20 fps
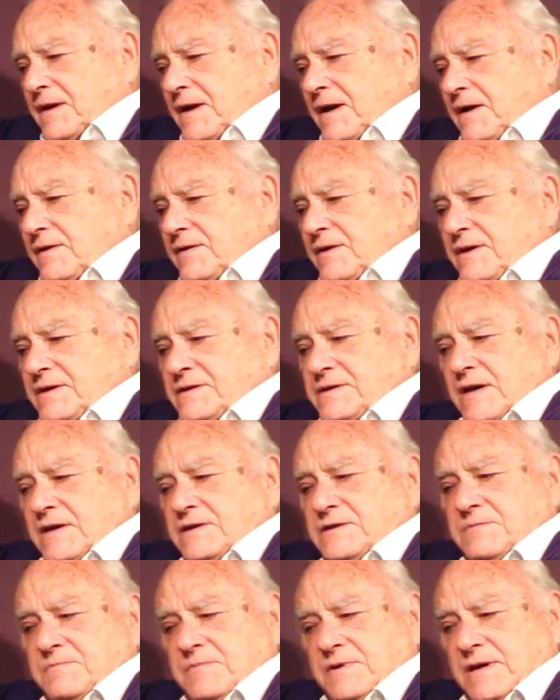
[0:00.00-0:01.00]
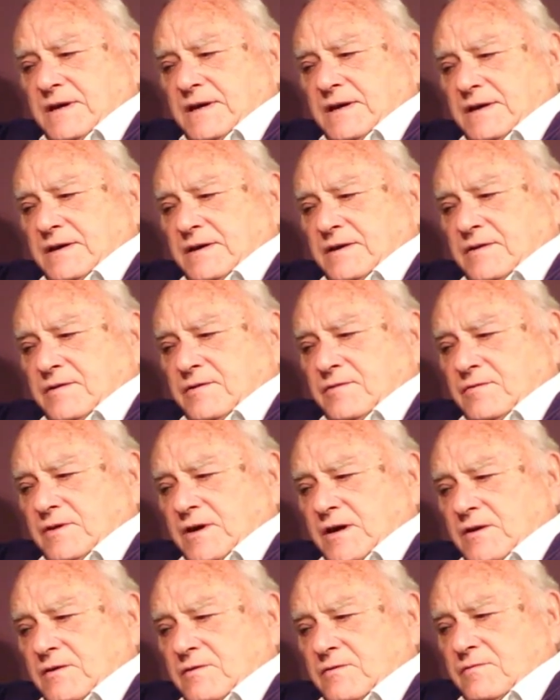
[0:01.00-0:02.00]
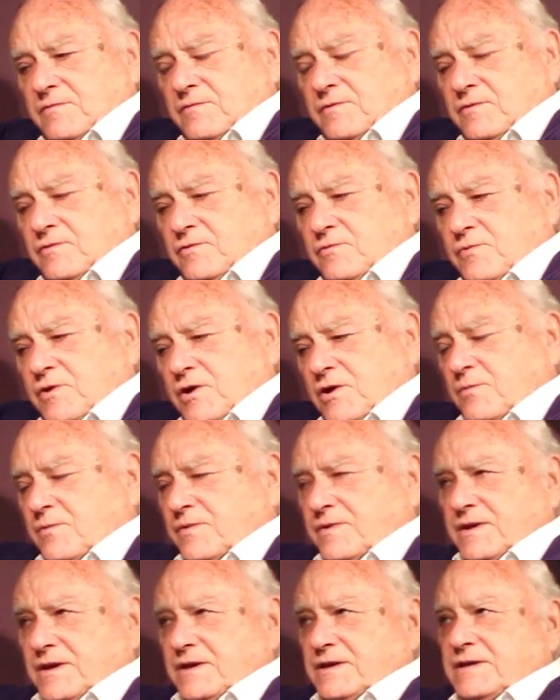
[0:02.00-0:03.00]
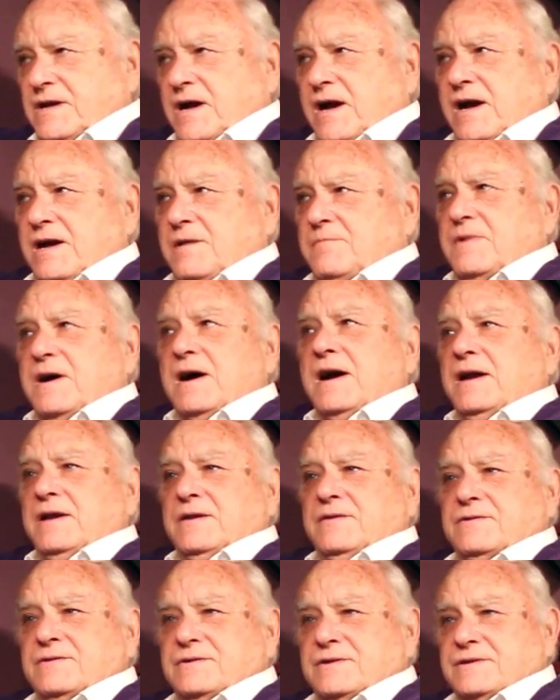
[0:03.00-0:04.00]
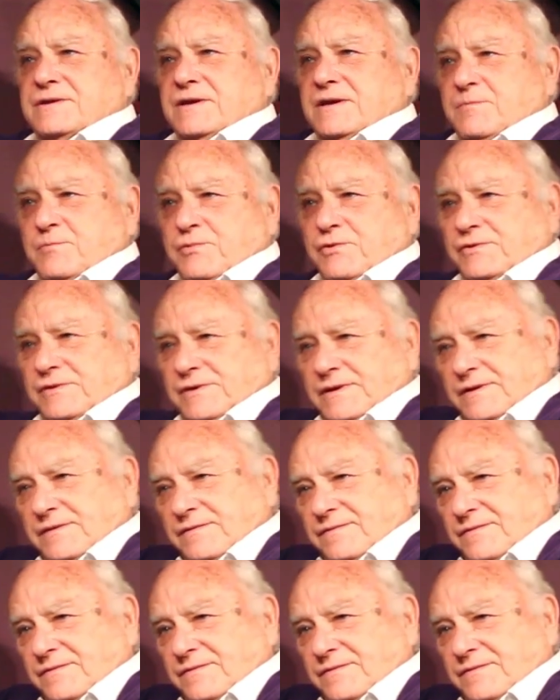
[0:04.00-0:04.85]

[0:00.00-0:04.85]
And he said to me, you know, you work with these higher minds, as he put it,